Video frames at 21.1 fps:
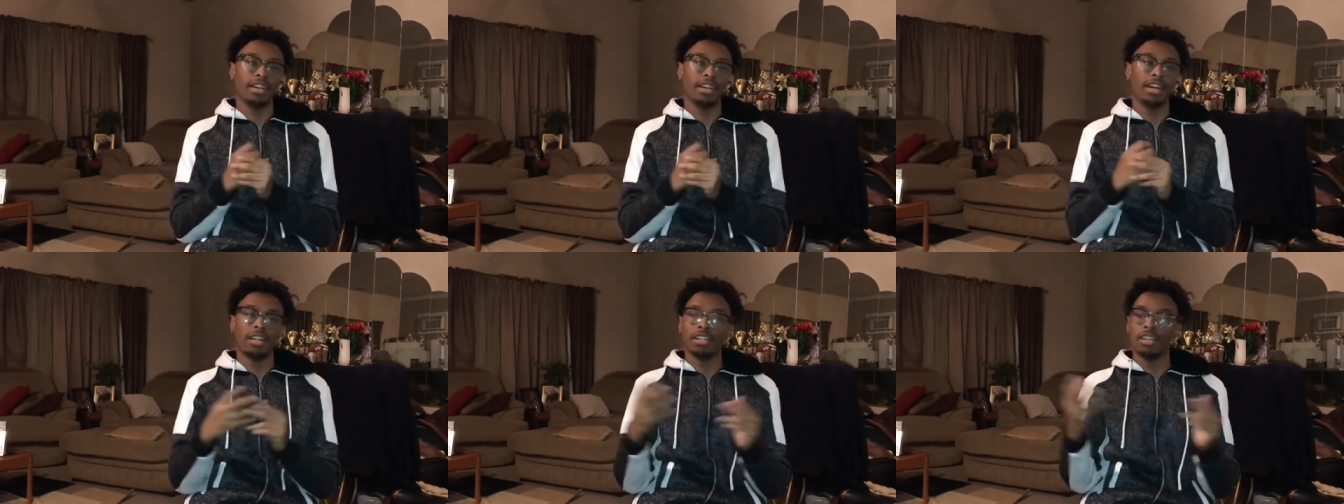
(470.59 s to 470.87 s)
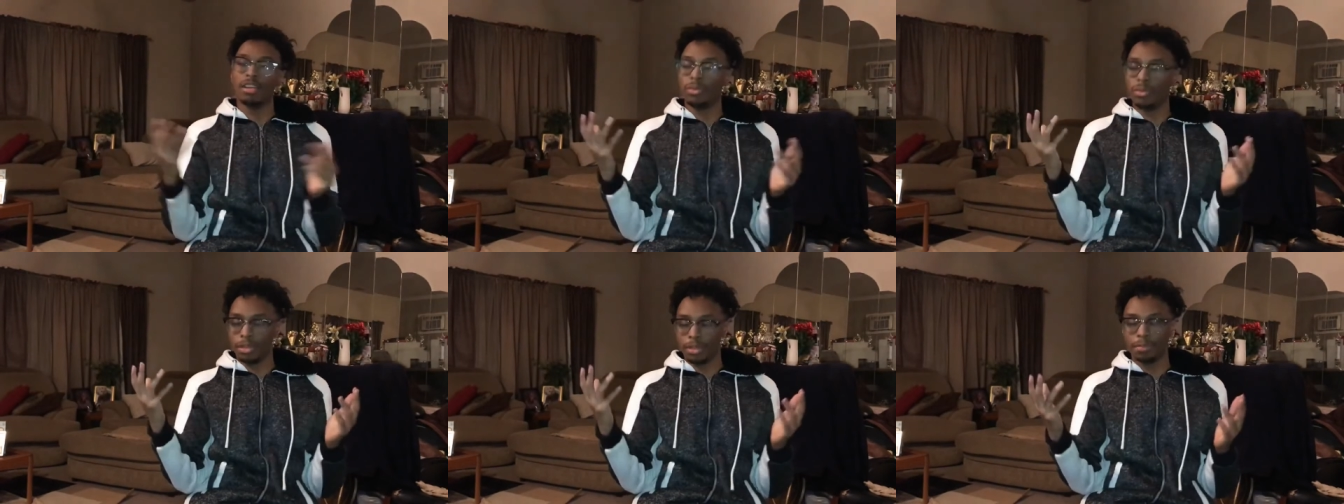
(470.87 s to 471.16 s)
Y'all
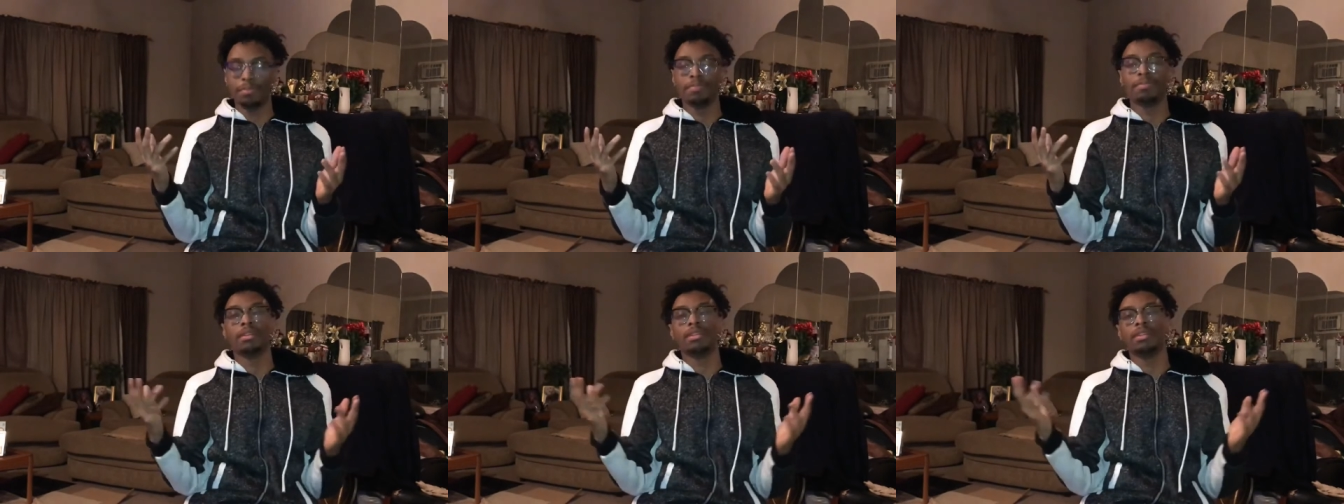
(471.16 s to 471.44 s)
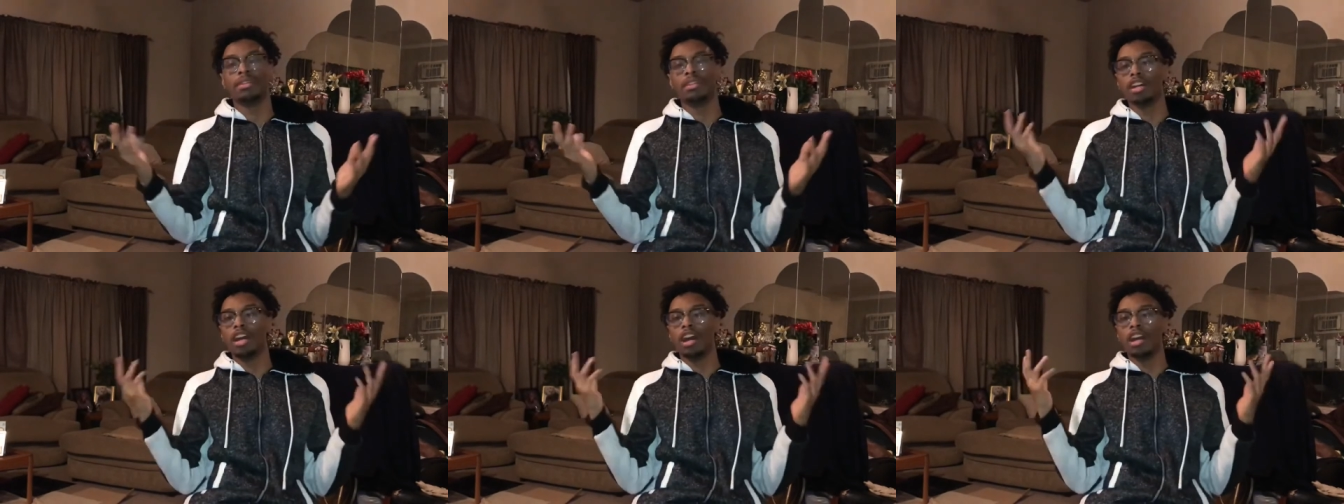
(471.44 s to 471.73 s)
know where to,
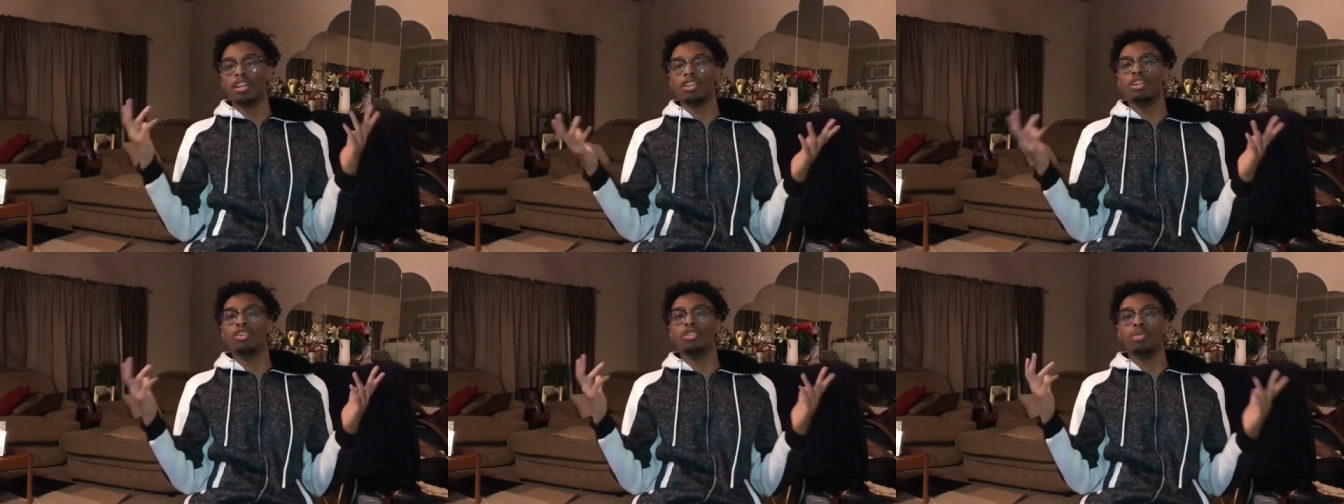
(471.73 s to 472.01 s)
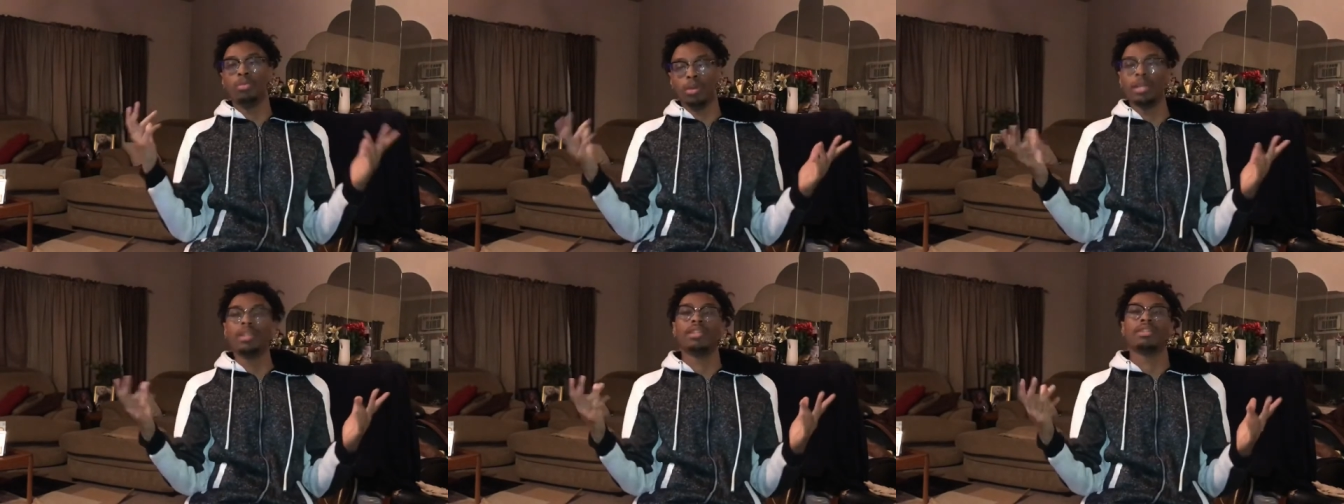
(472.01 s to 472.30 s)
y'all know
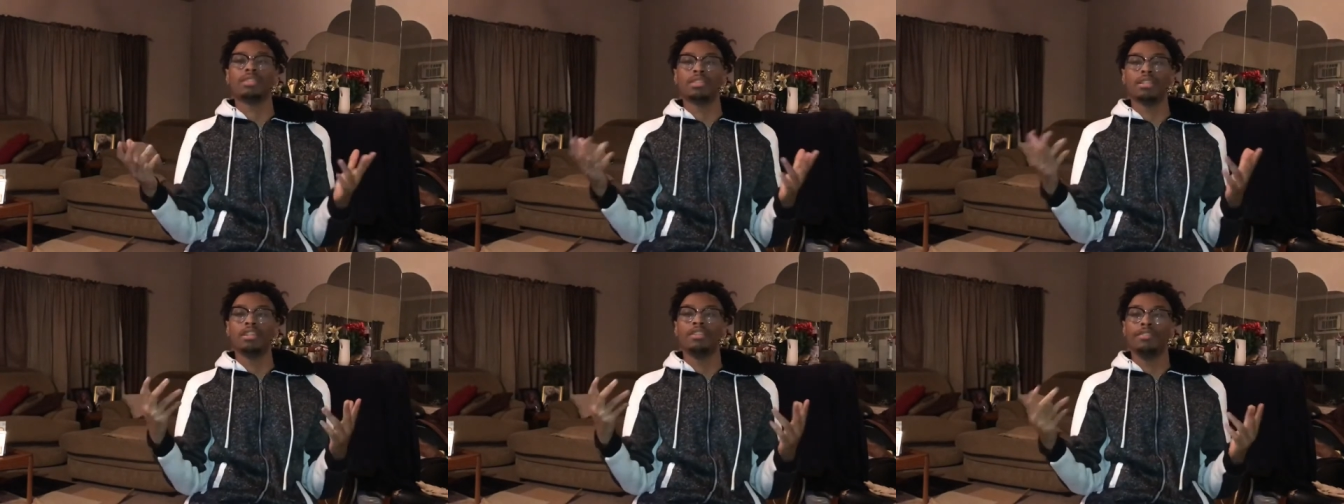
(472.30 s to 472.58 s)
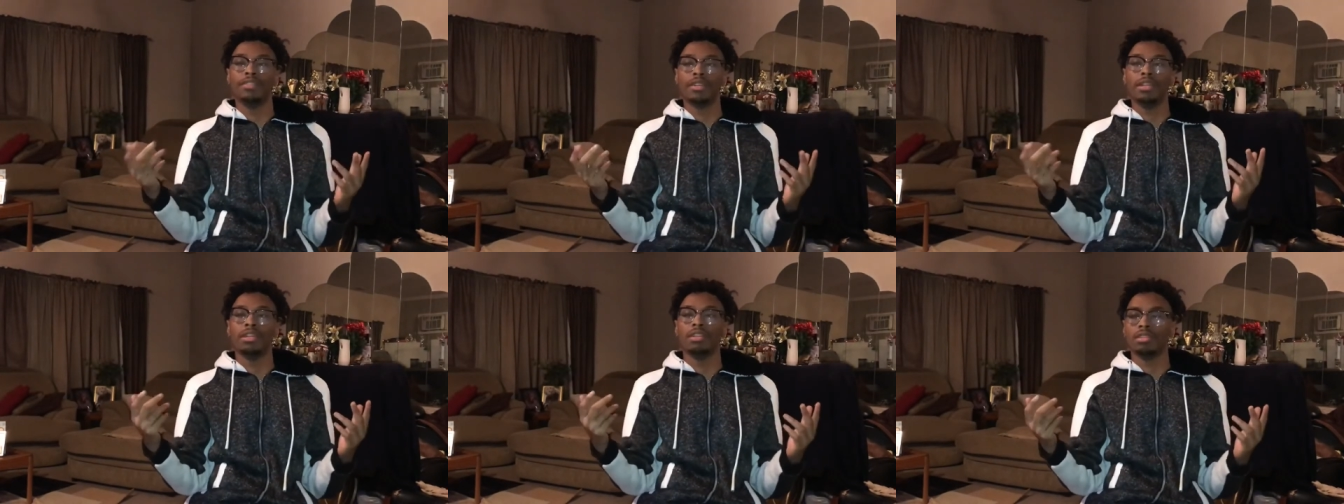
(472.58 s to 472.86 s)
where to send
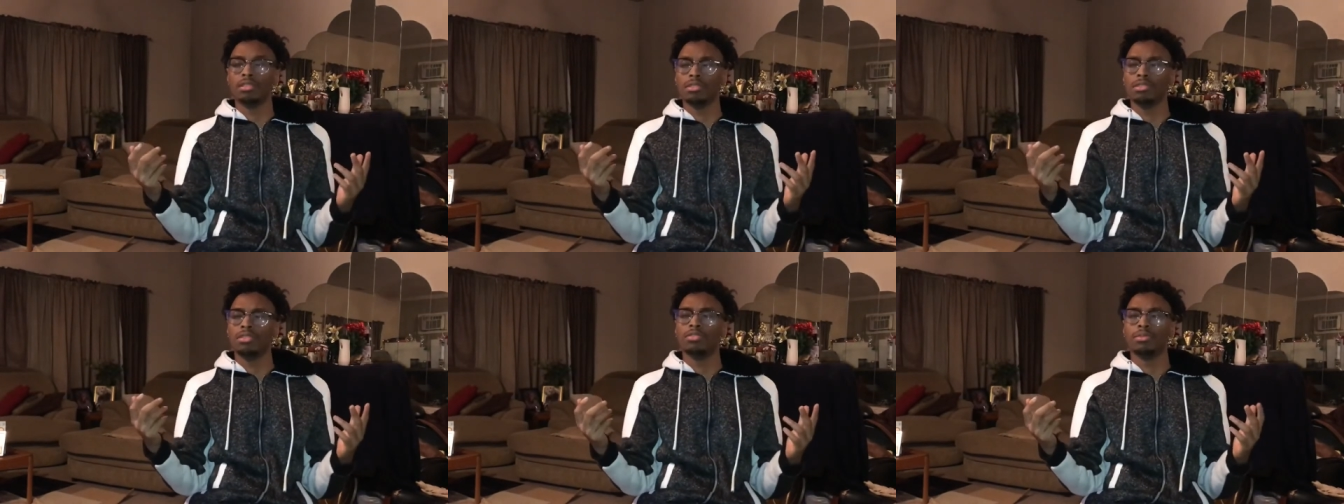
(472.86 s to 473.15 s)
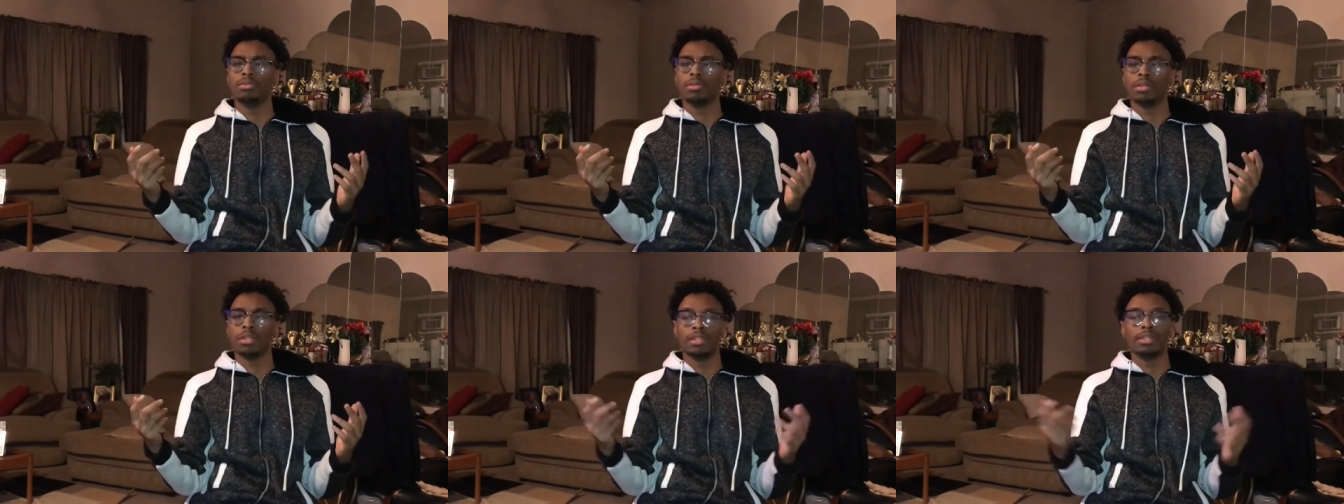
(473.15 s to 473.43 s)
the videos to,
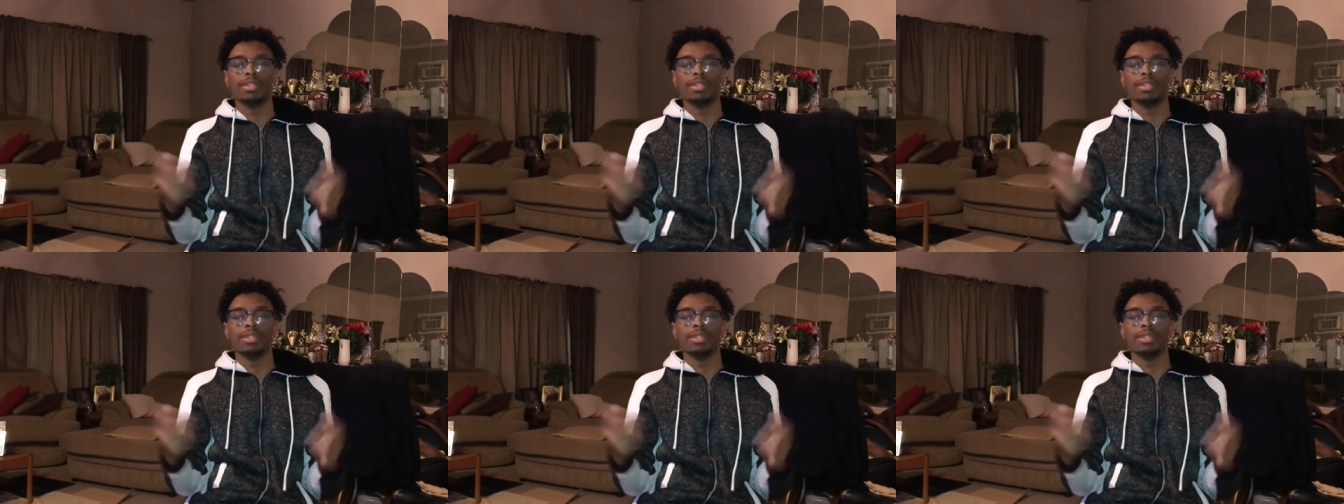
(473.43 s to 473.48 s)
bro.